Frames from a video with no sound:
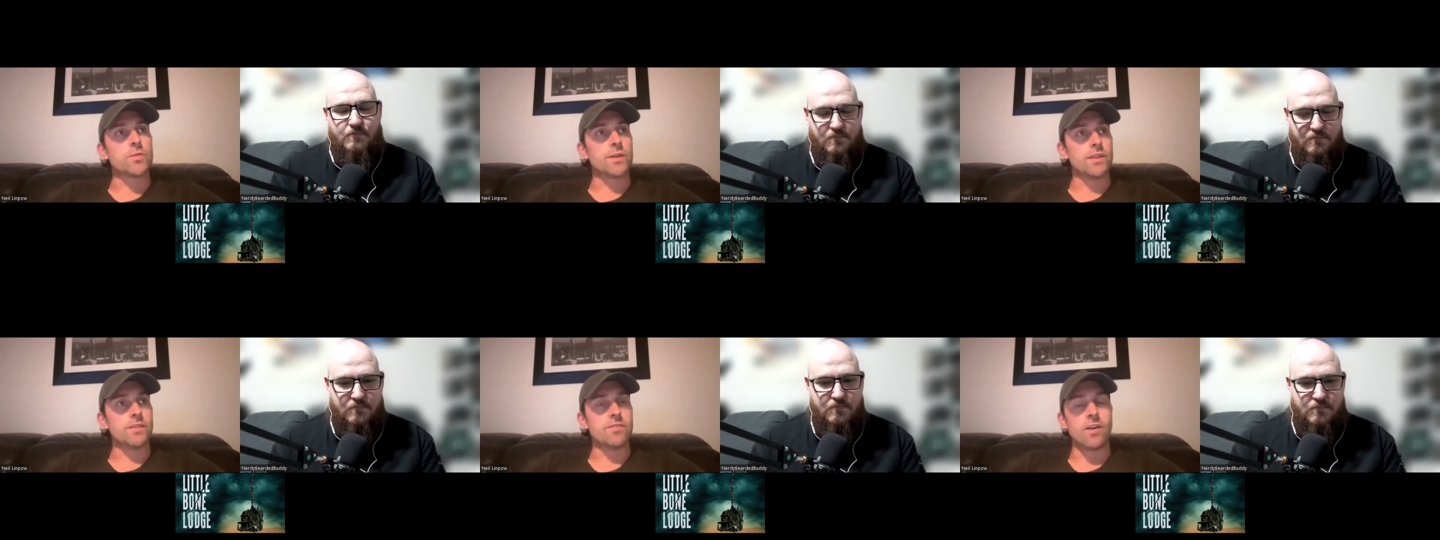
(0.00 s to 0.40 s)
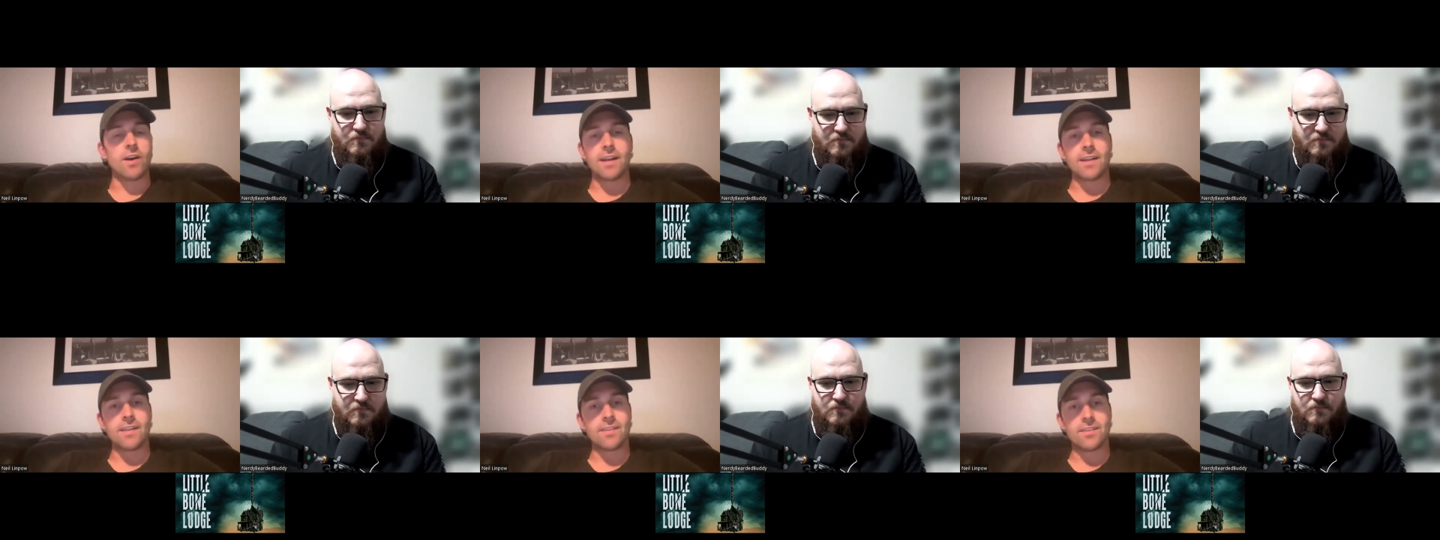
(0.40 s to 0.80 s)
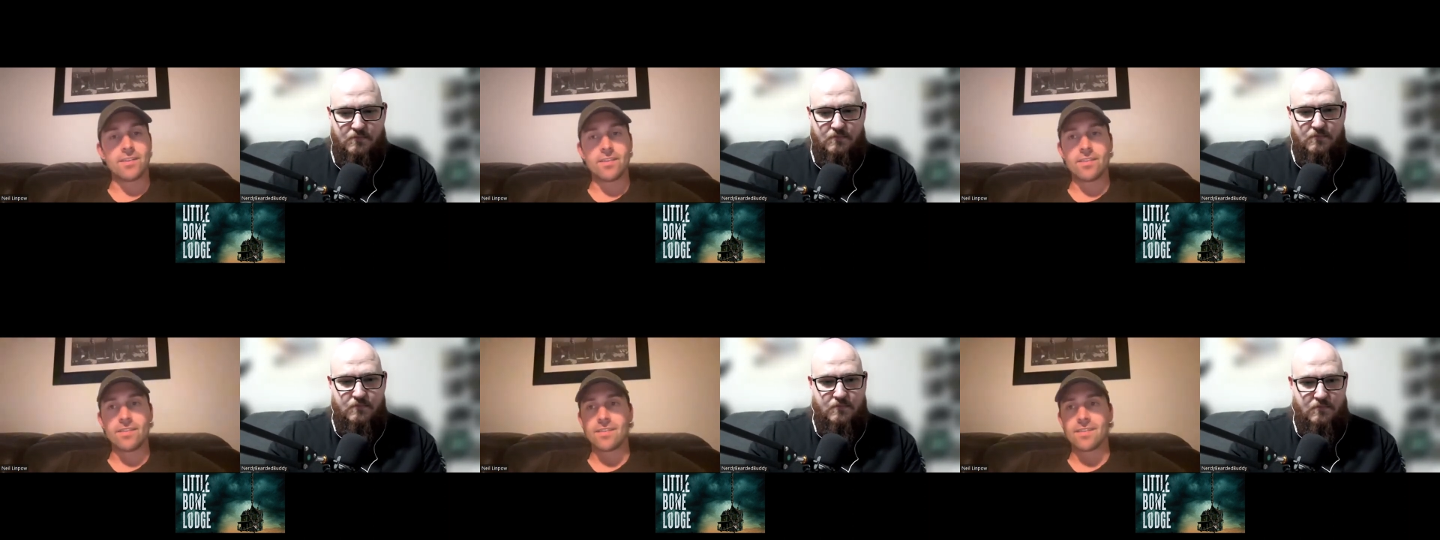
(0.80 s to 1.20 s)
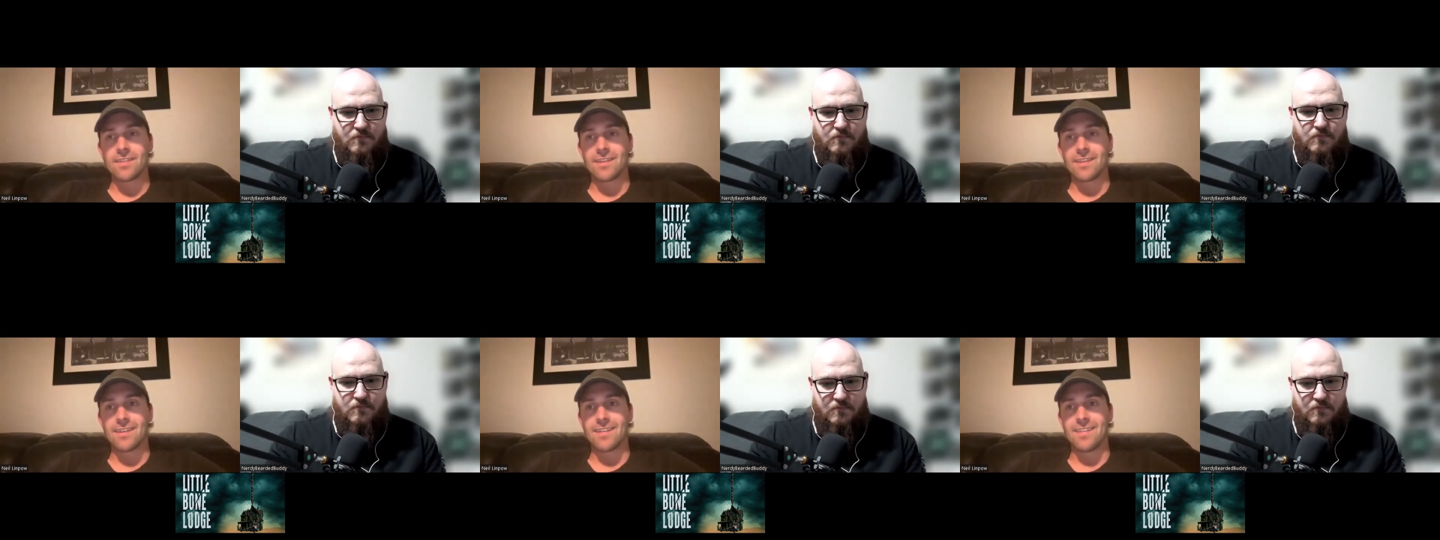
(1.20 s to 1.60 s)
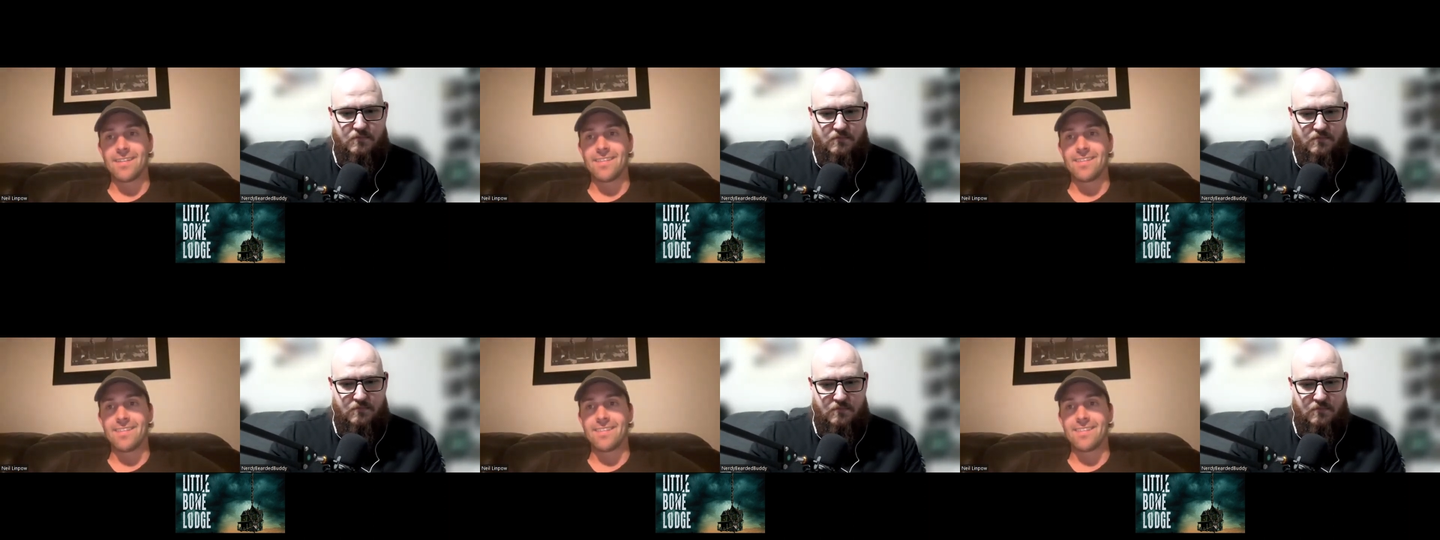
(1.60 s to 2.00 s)
Speaker 1: between the financiers
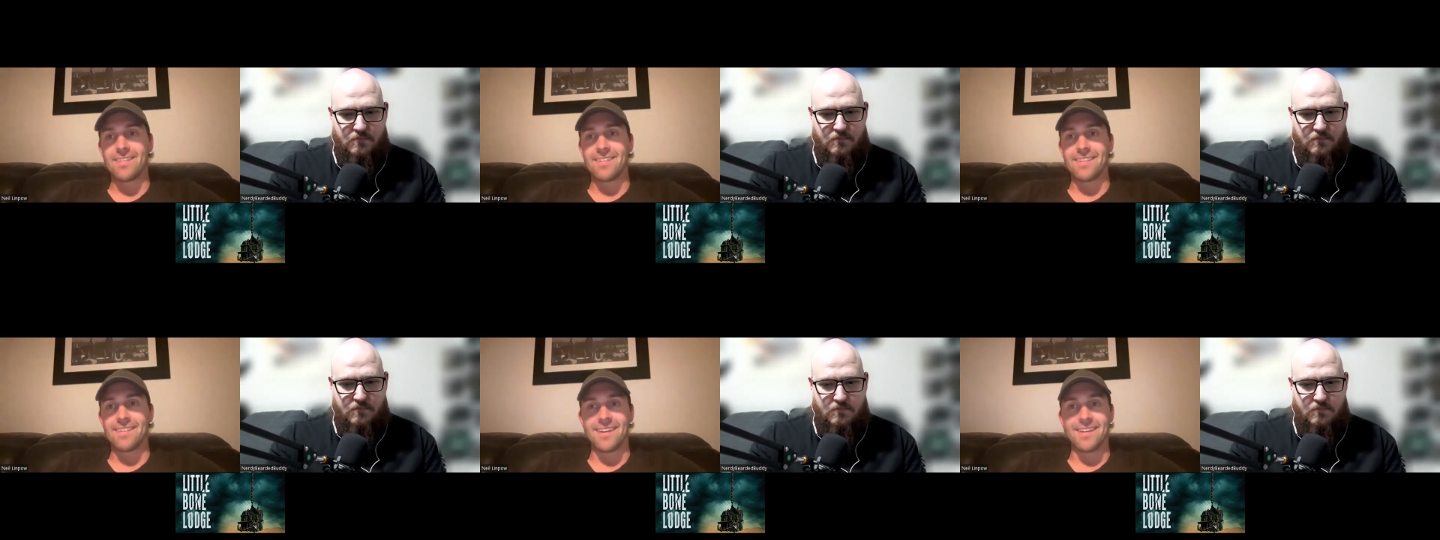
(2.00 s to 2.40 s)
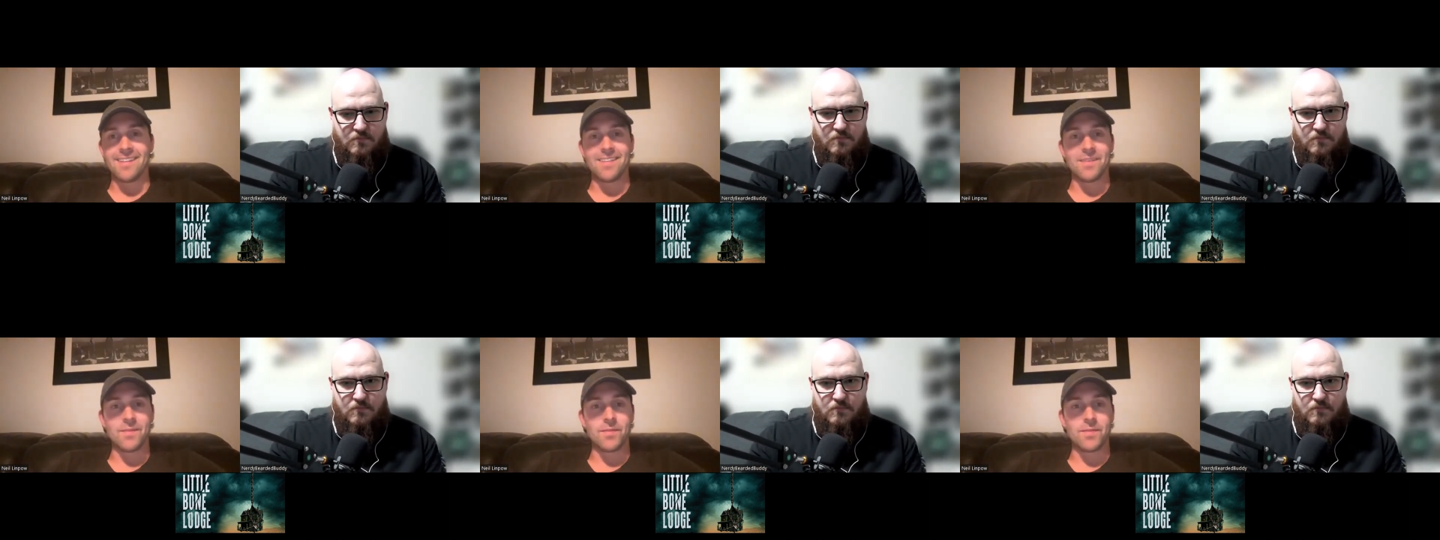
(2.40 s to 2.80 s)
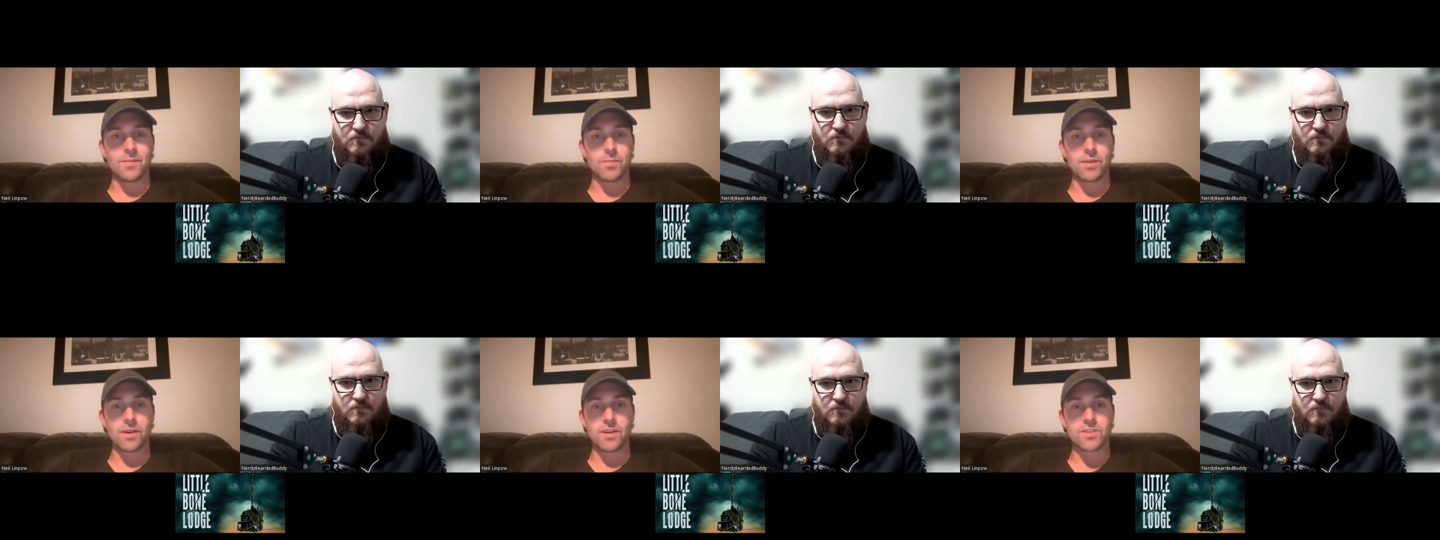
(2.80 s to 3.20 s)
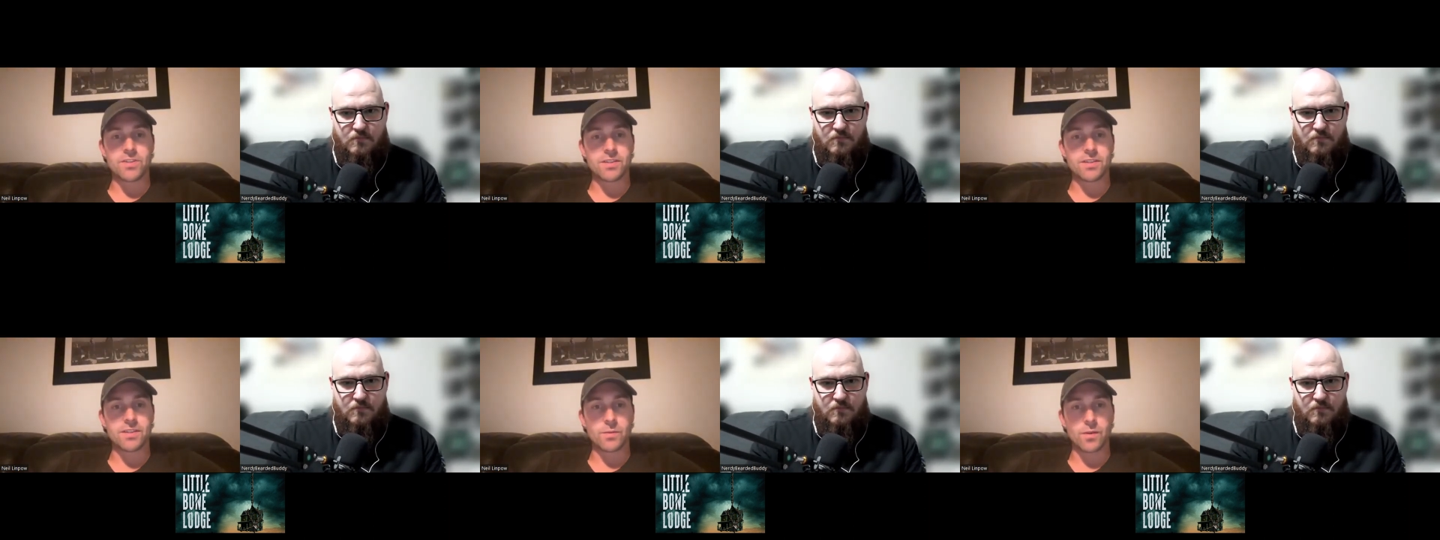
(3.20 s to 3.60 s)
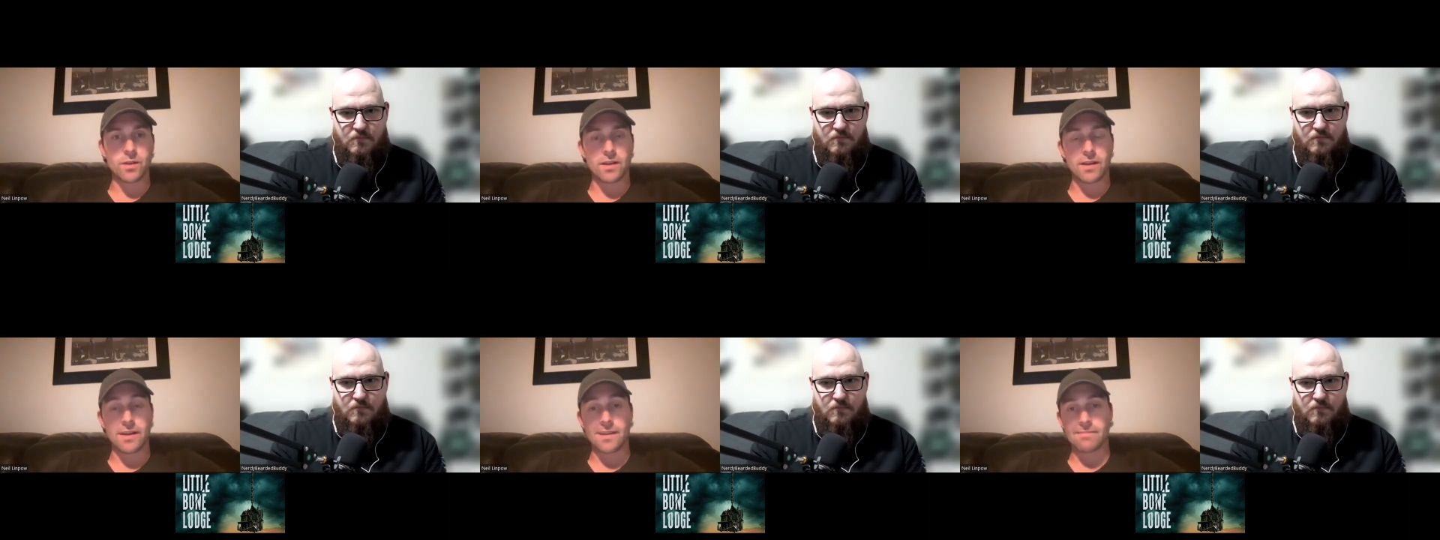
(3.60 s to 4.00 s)
and and the, the production that
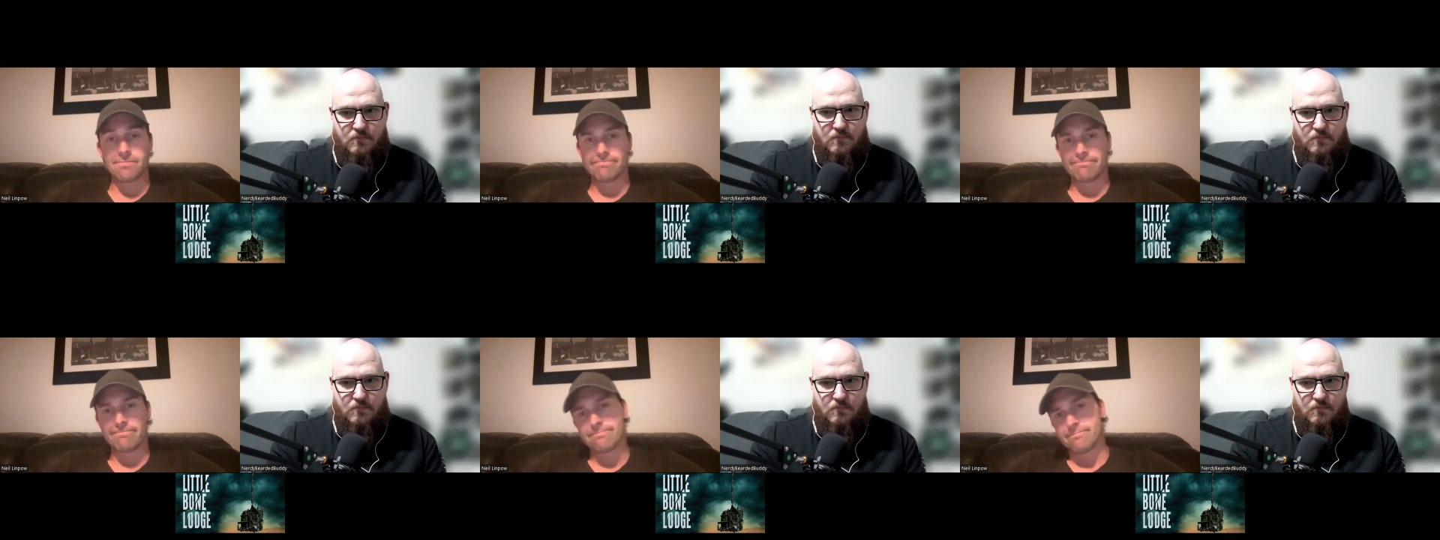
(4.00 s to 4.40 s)
were like